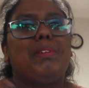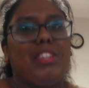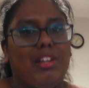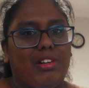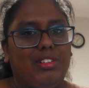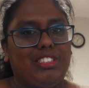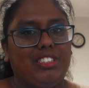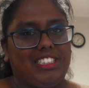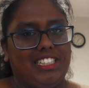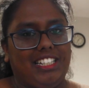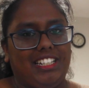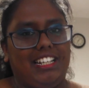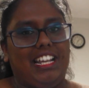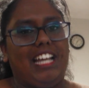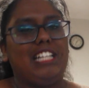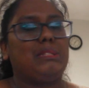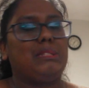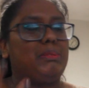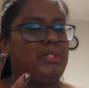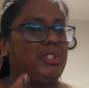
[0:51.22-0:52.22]
Olsen
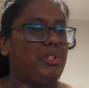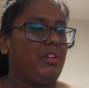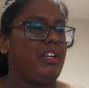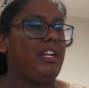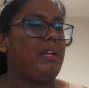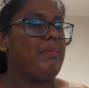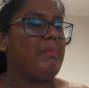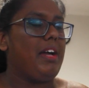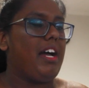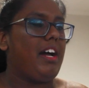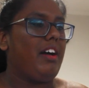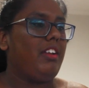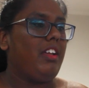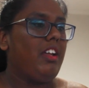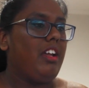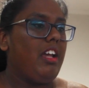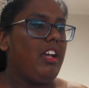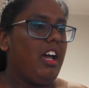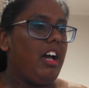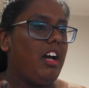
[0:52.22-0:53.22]
has been talking about
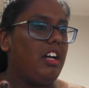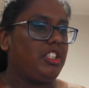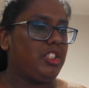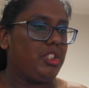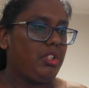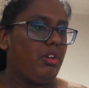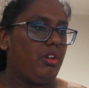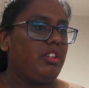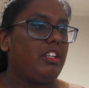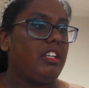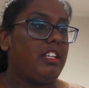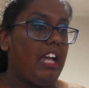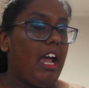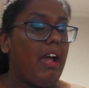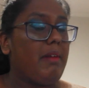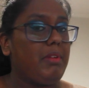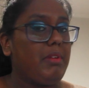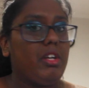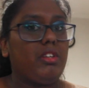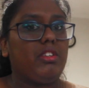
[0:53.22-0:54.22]
a certain
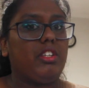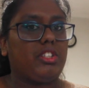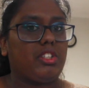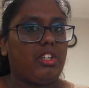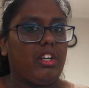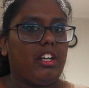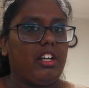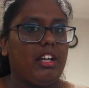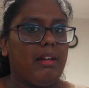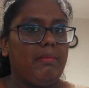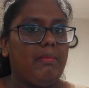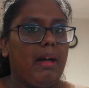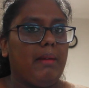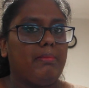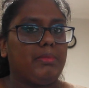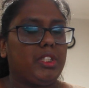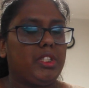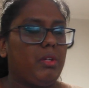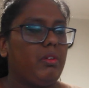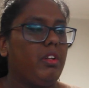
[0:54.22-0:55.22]
cameo that's going to come
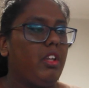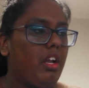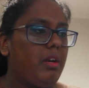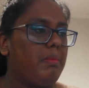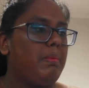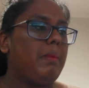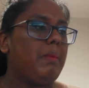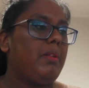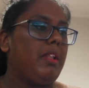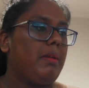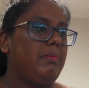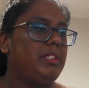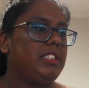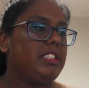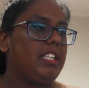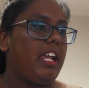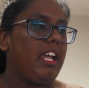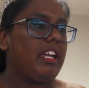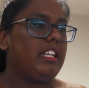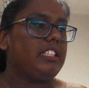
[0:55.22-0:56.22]
up. So a lot of people have been
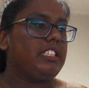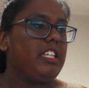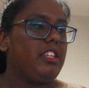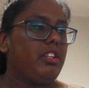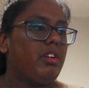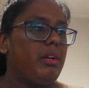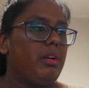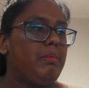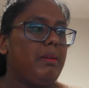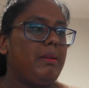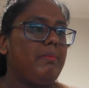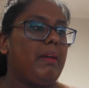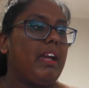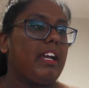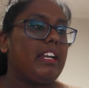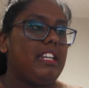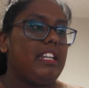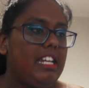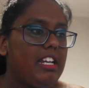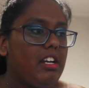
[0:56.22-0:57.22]
saying it's either going to be
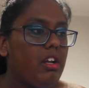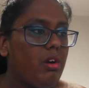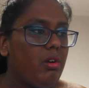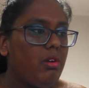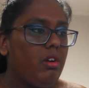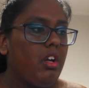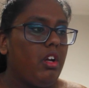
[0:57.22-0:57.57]
Magneto,